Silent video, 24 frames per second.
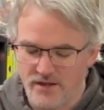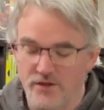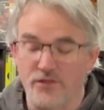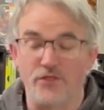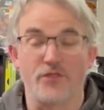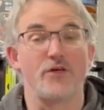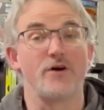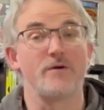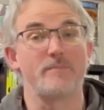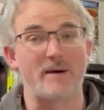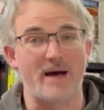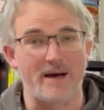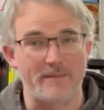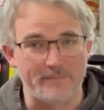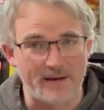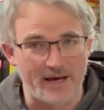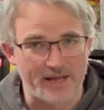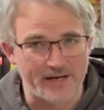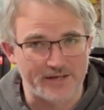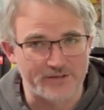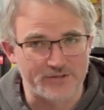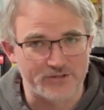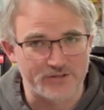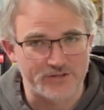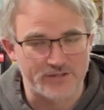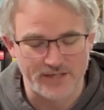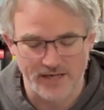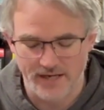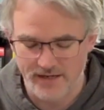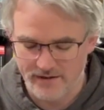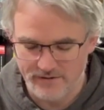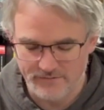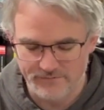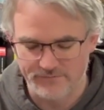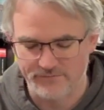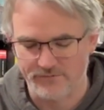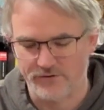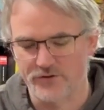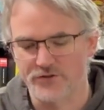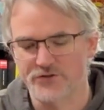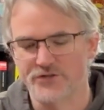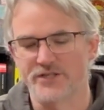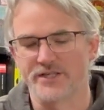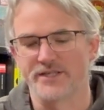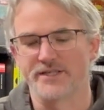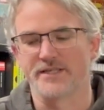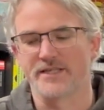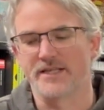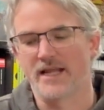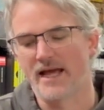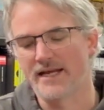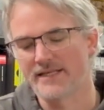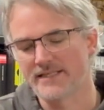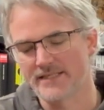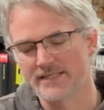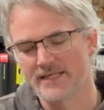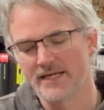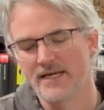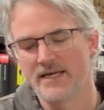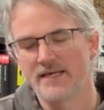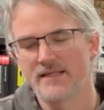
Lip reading: the Batman, I should say, First Night.